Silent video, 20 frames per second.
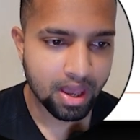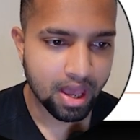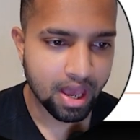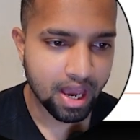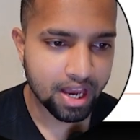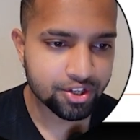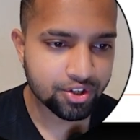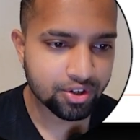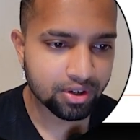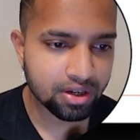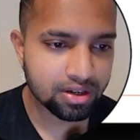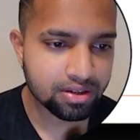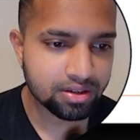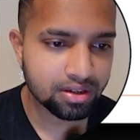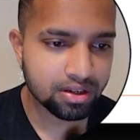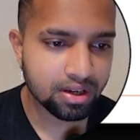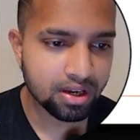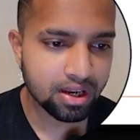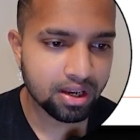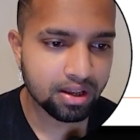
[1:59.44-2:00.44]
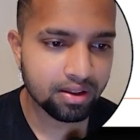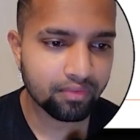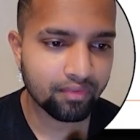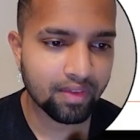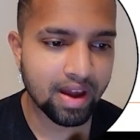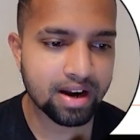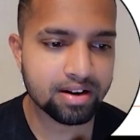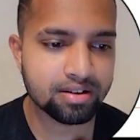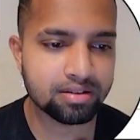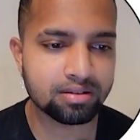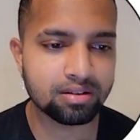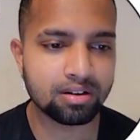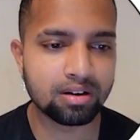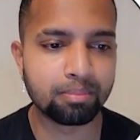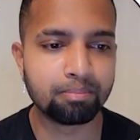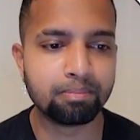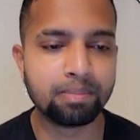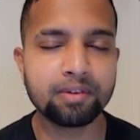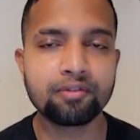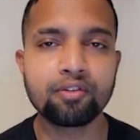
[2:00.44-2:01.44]
As you can see, that's a
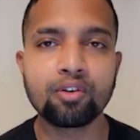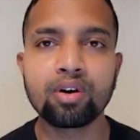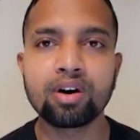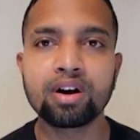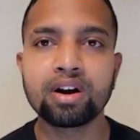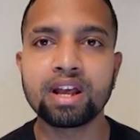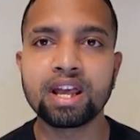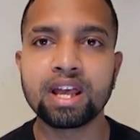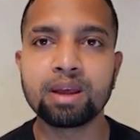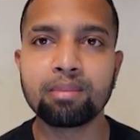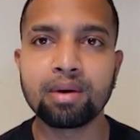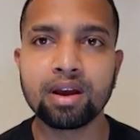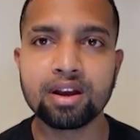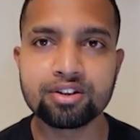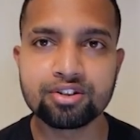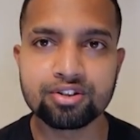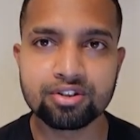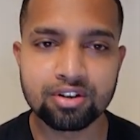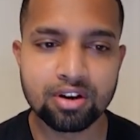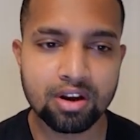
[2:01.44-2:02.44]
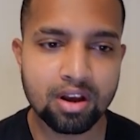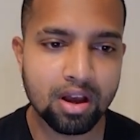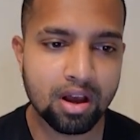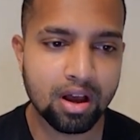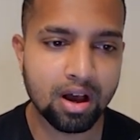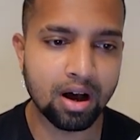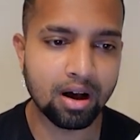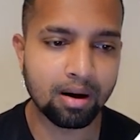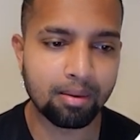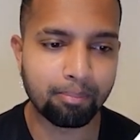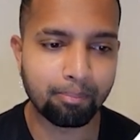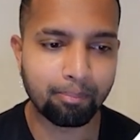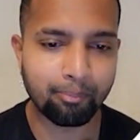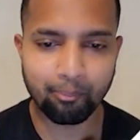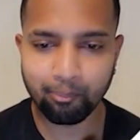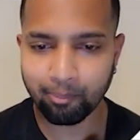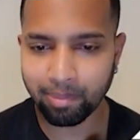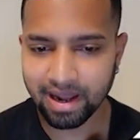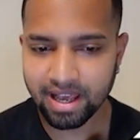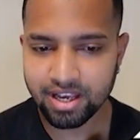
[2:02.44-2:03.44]
before and image
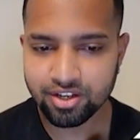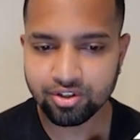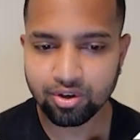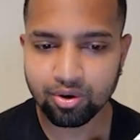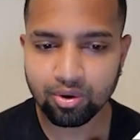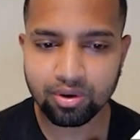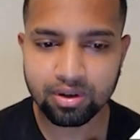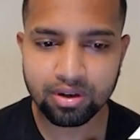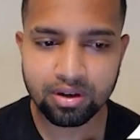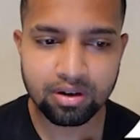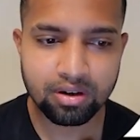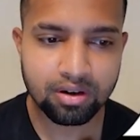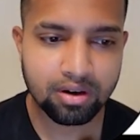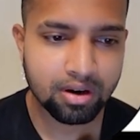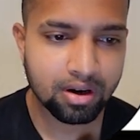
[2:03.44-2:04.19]
placeholder.